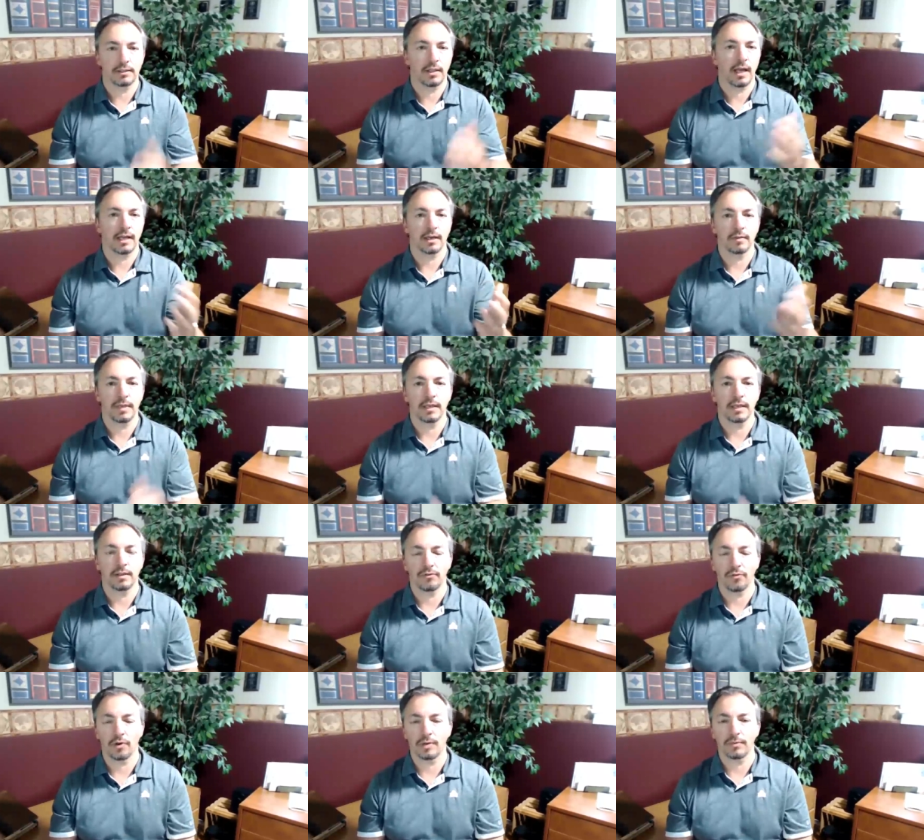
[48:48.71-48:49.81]
That will be in
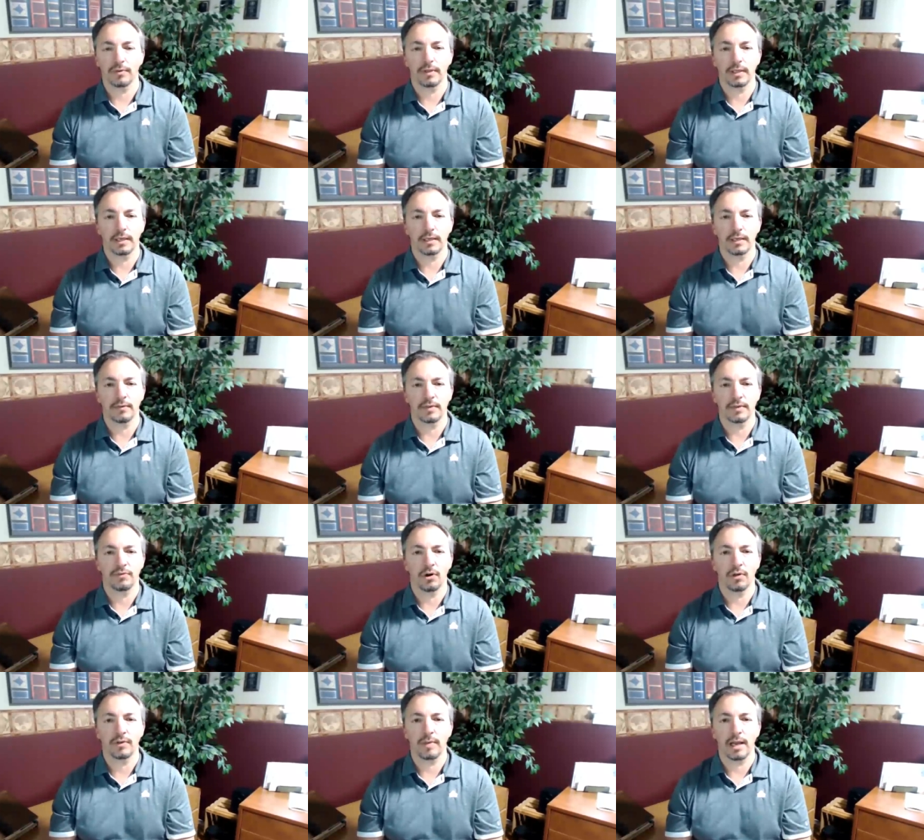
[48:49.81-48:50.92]
the form of the
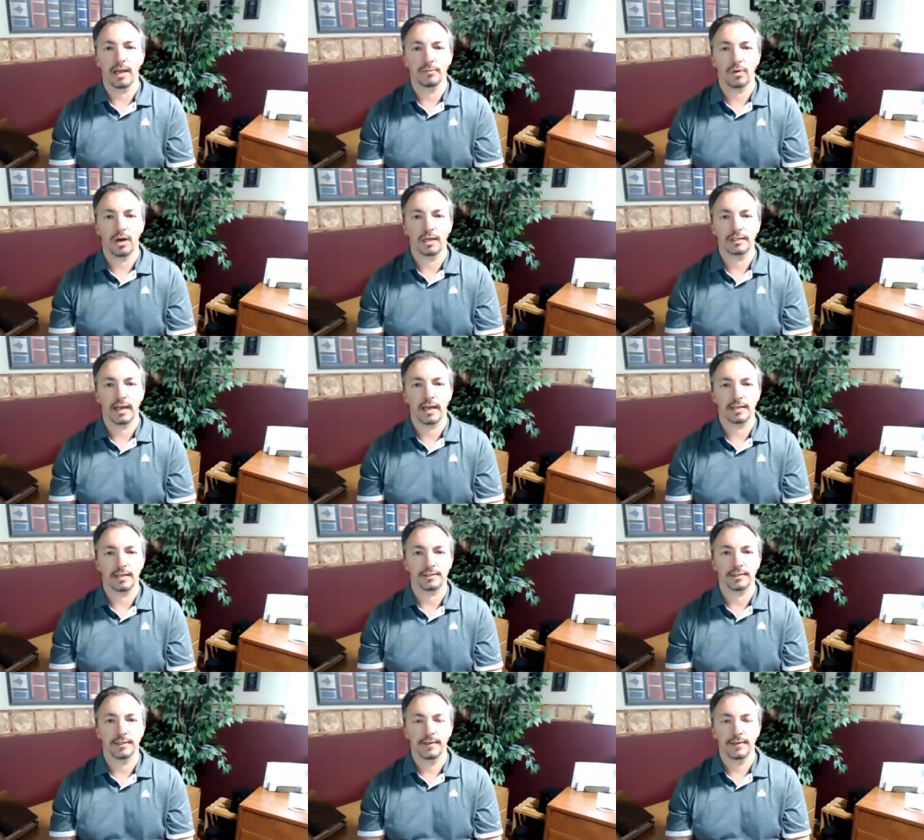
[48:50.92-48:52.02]
Evolving Man
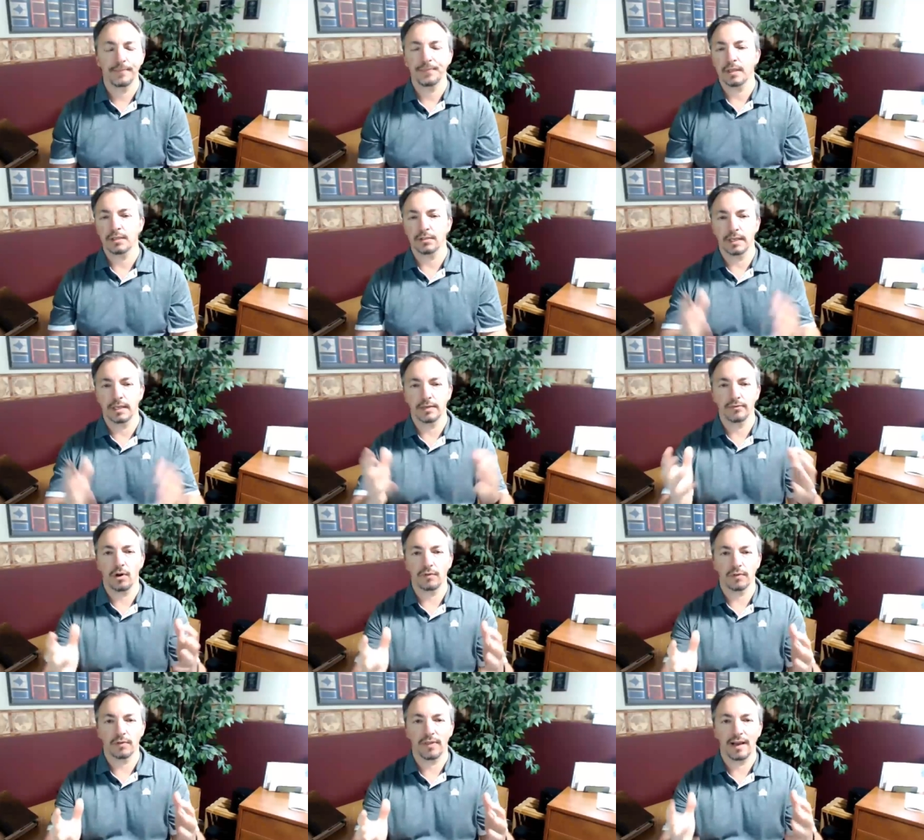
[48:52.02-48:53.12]
podcast. So get
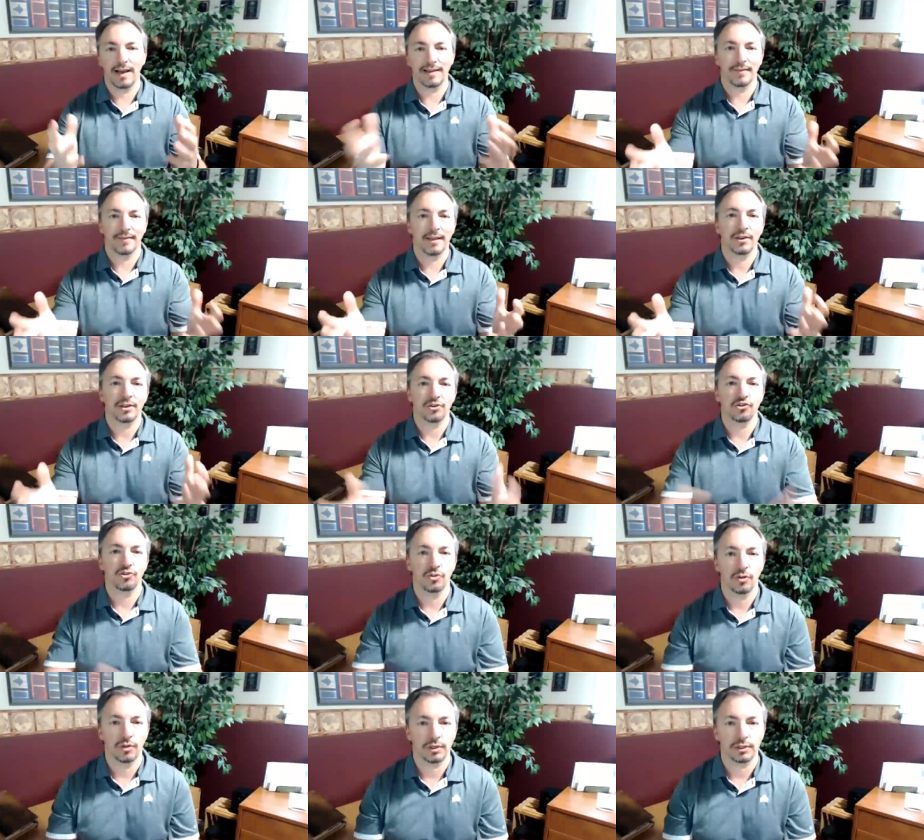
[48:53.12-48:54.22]
involved with that. Then you can
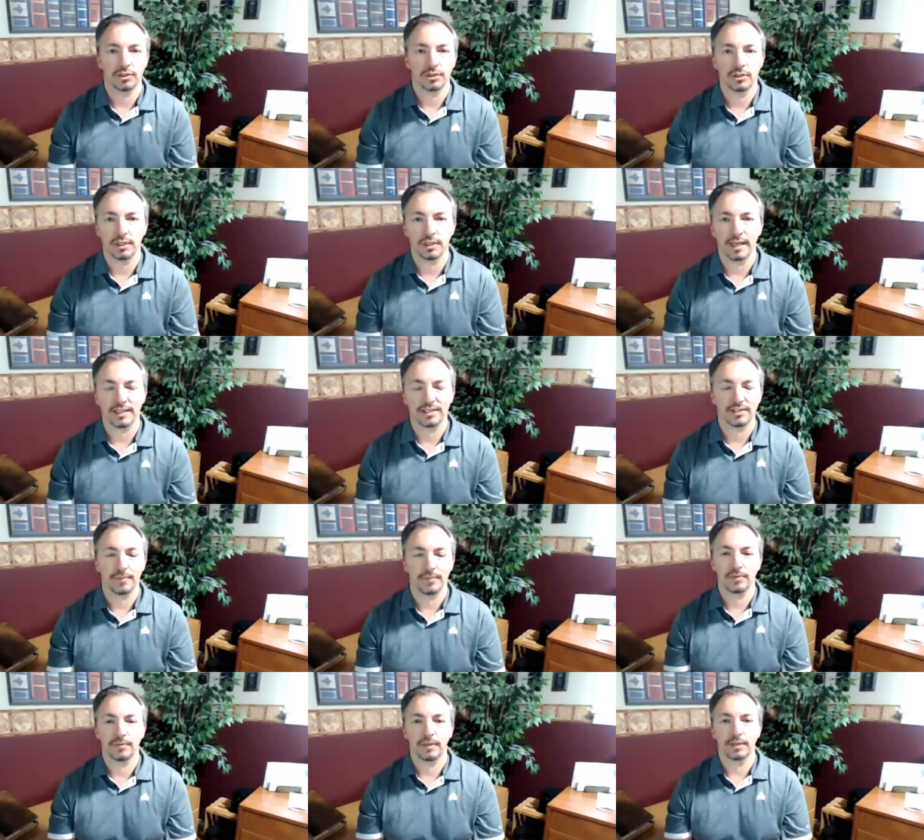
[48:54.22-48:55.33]
look to the next
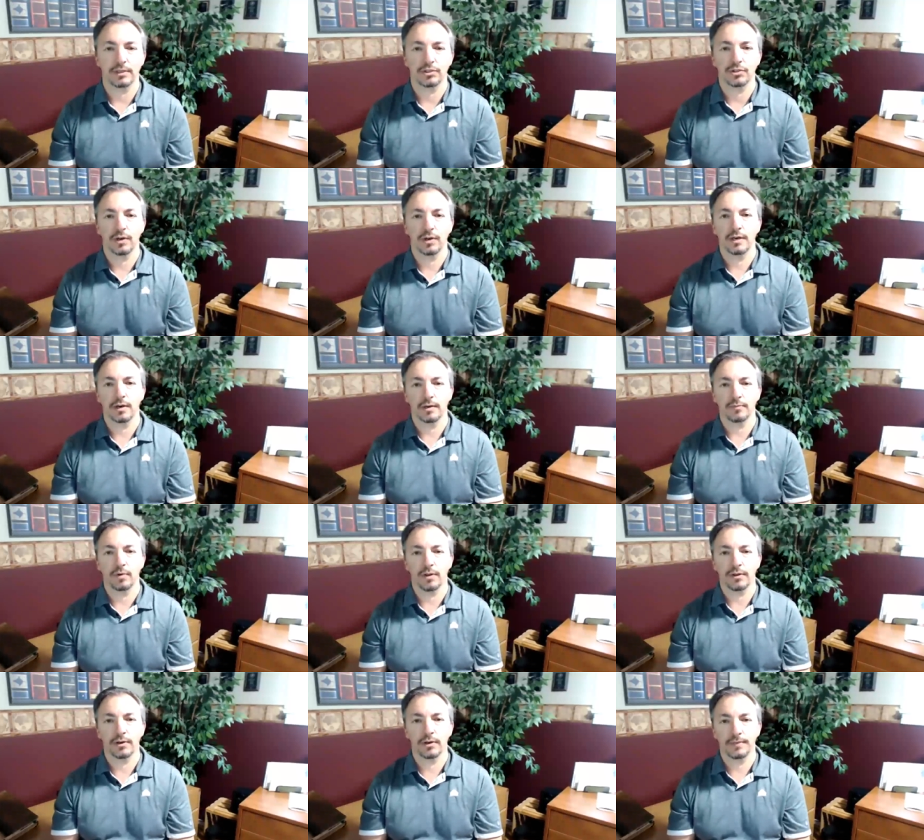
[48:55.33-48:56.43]
step would be to join our
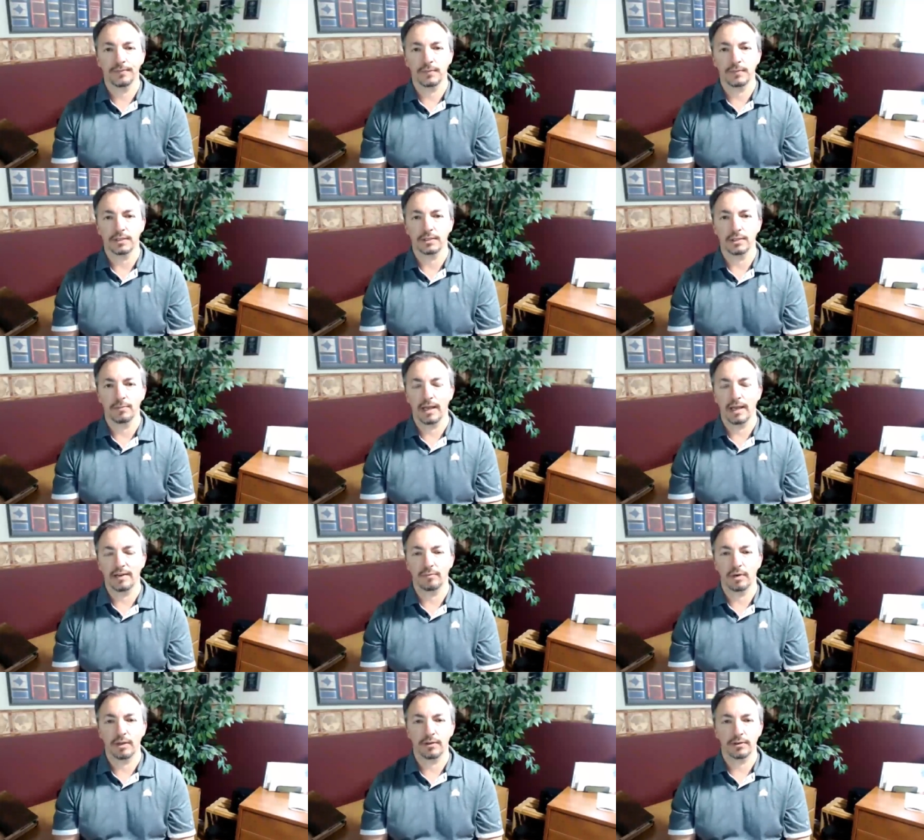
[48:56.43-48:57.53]
brotherhood. It's the Band
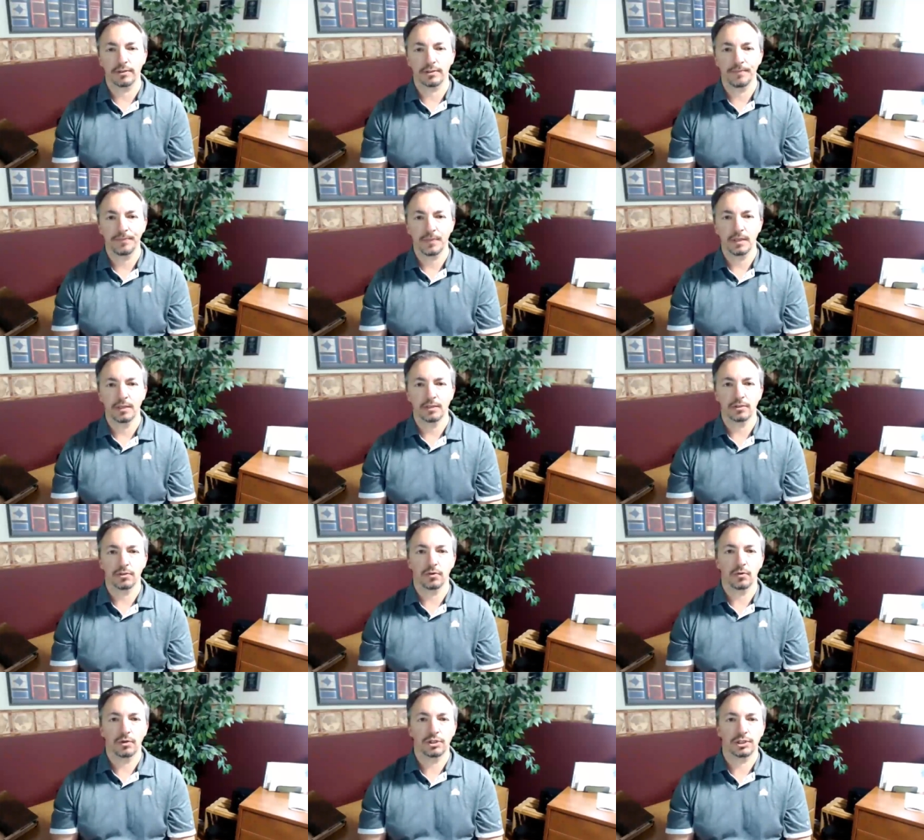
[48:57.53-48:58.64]
of Brothers.
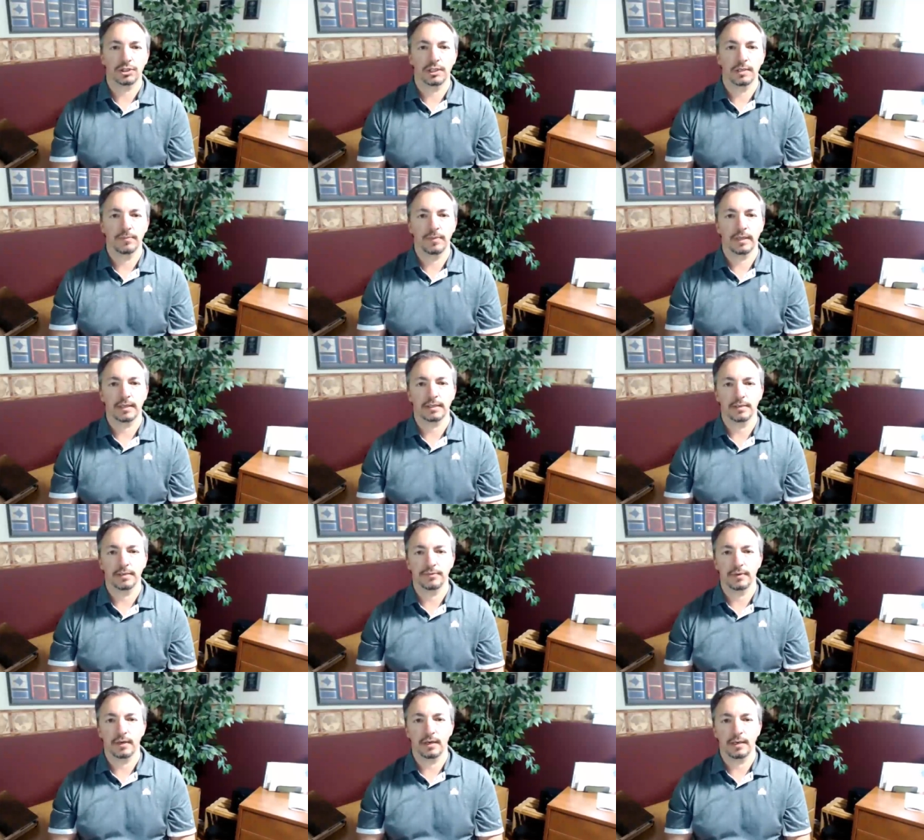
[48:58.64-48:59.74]
So we're just in a bit
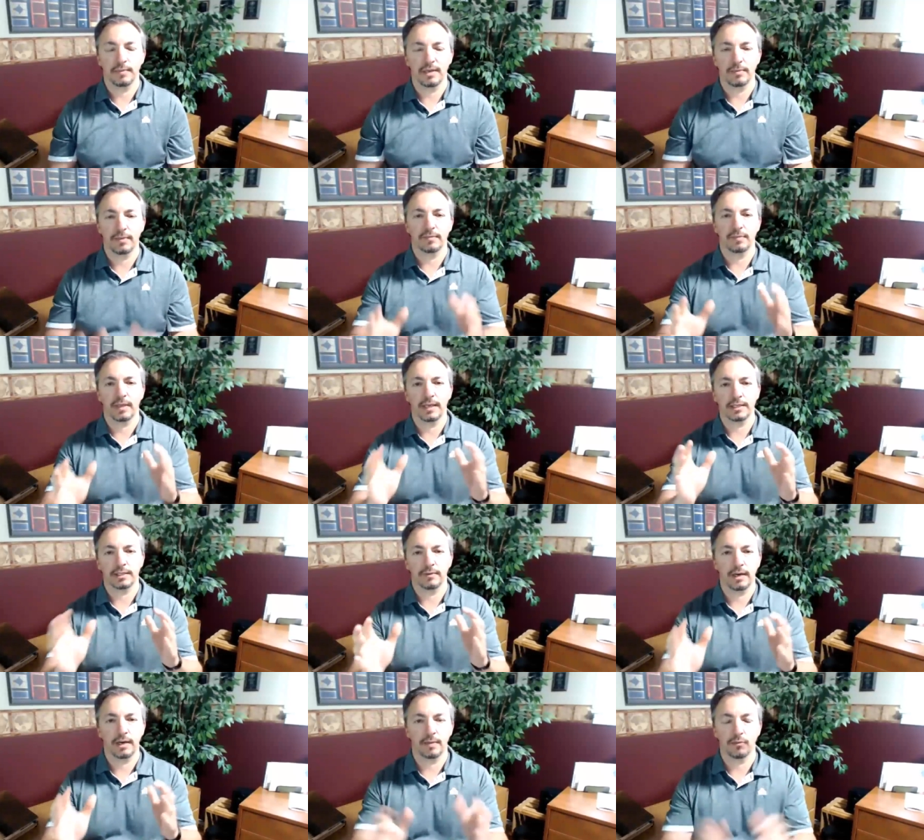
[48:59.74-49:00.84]
of, I'm in a bit of place
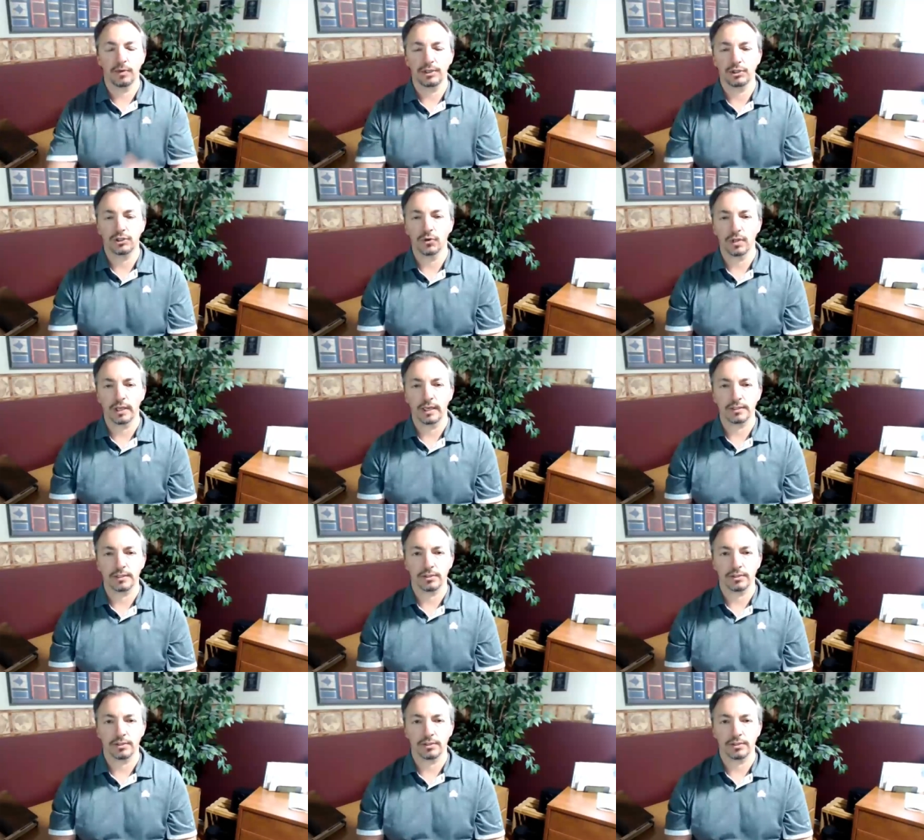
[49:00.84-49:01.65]
right now. I'm retooling it.